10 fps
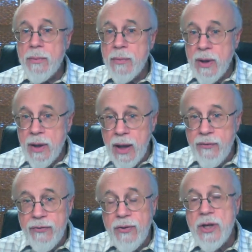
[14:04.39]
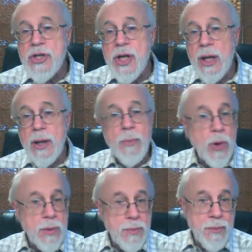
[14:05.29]
The flagellum
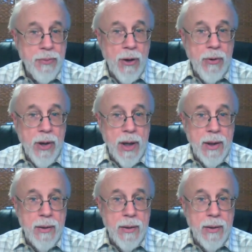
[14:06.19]
would be broken,